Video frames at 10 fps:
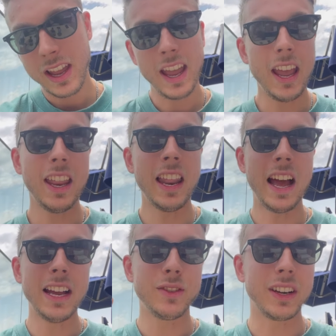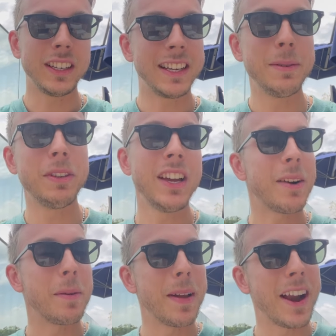and I drink the
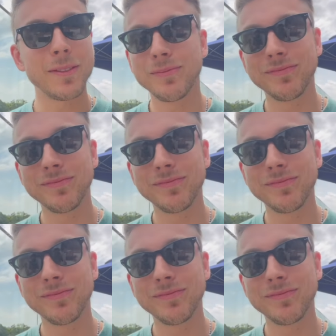Kilimanjaro beer.